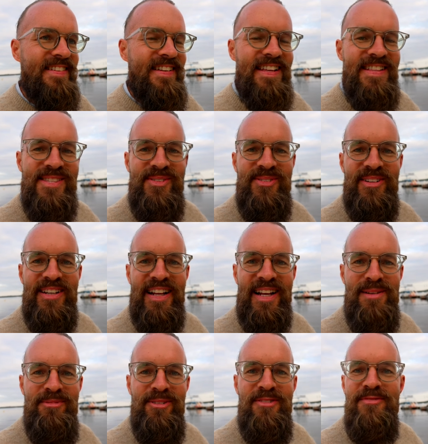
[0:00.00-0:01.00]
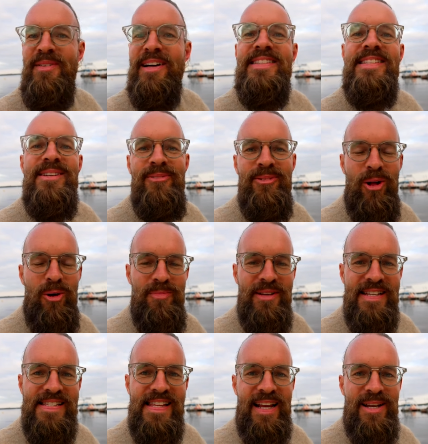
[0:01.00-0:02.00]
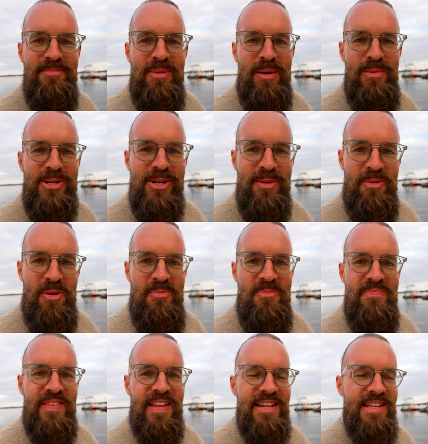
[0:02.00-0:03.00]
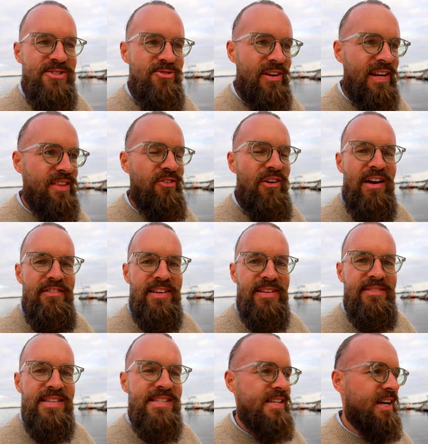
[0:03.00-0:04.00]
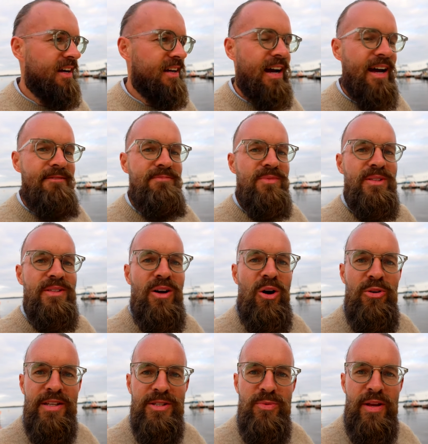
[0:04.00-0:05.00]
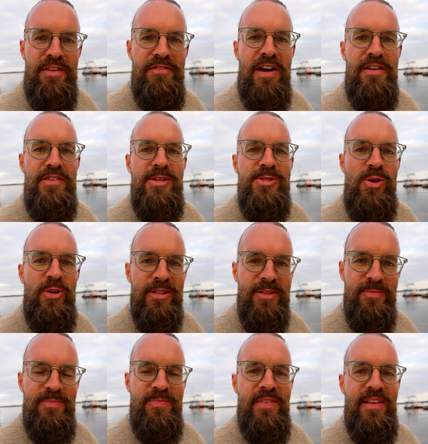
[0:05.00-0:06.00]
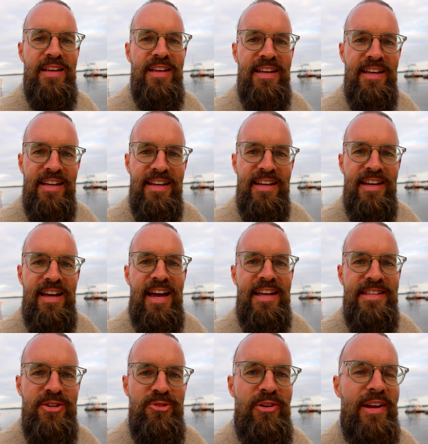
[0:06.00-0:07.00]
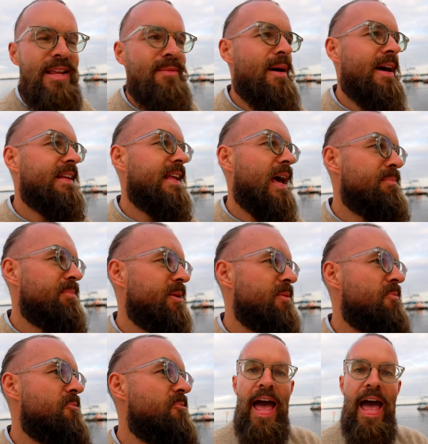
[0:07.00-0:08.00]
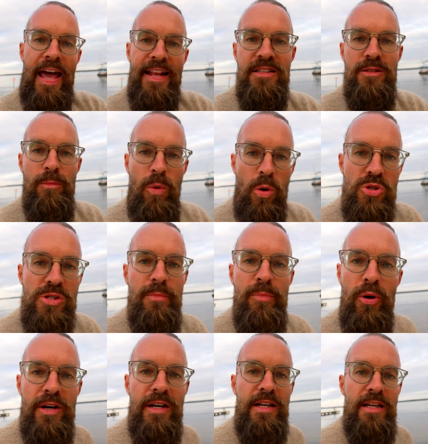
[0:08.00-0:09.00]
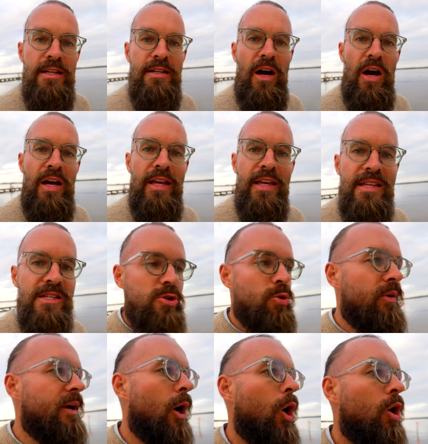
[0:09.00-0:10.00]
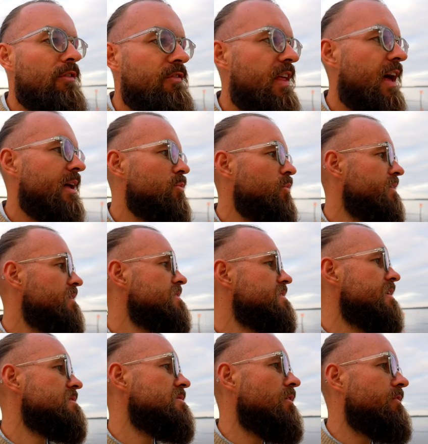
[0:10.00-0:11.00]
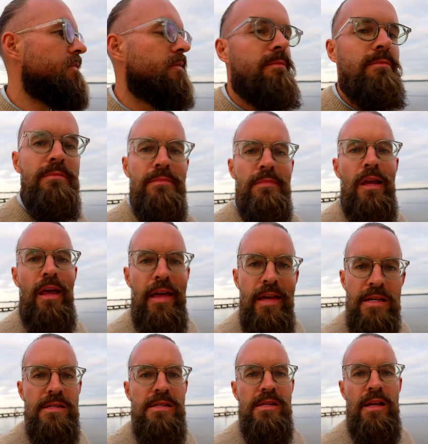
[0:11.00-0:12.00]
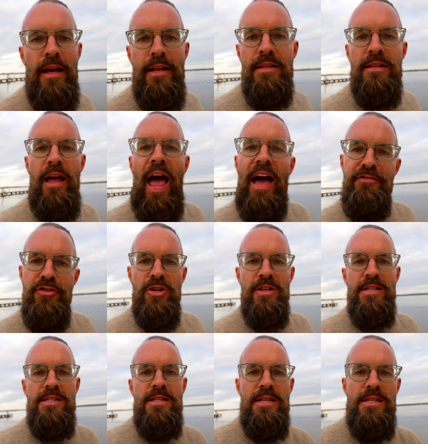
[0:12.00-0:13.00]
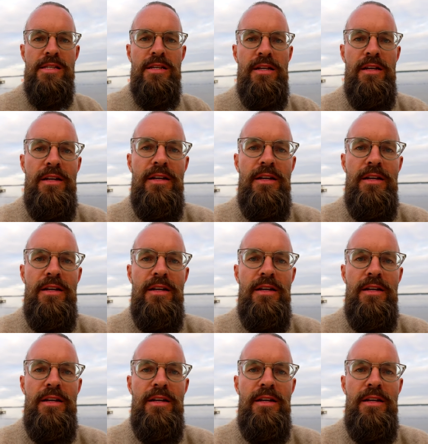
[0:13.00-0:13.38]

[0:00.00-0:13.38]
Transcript: And soon, in a couple of months, he will open his second barbershop, and he's really thriving. He's a young guy, only 25 years old, and he really made it happen. And most importantly, he's doing all of that with a sense of ease and effortlessness.